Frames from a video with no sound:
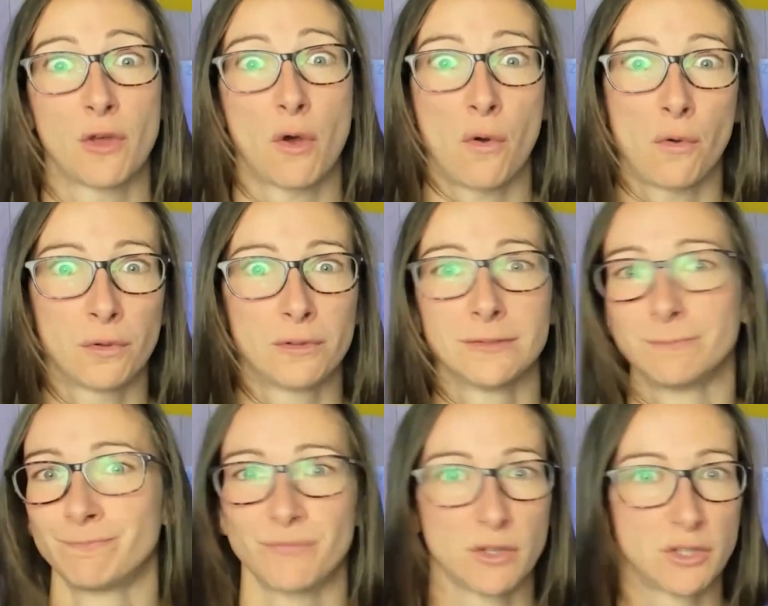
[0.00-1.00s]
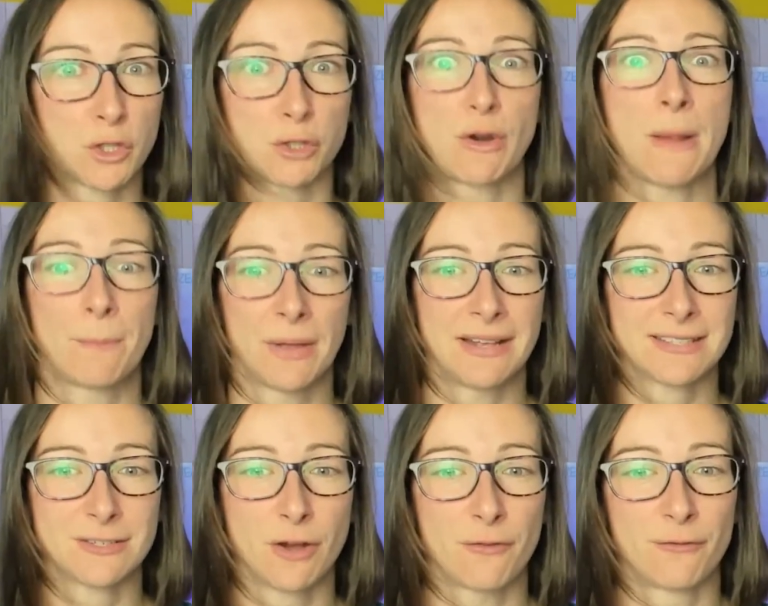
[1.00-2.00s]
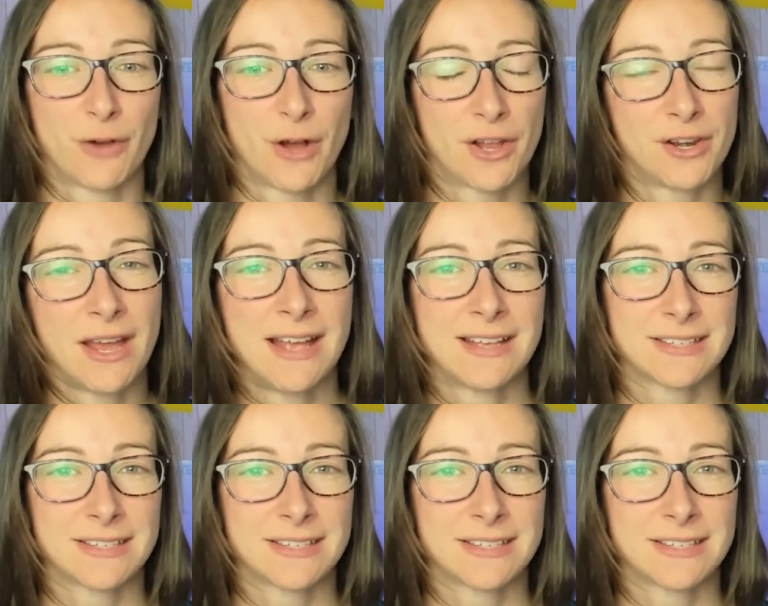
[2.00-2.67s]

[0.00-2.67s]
the whole trip is not fun.